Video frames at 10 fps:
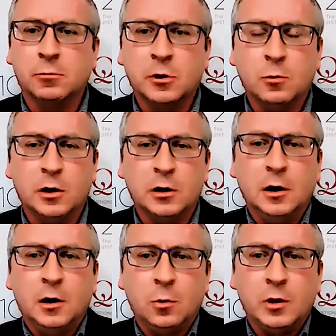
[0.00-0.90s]
We're, we're,
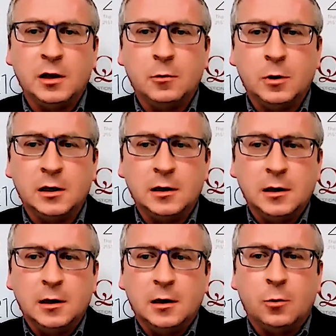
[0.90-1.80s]
we, we,
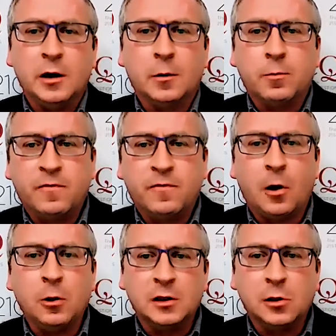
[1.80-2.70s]
we are
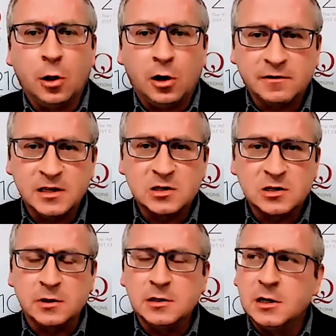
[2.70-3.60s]
following the laws of history.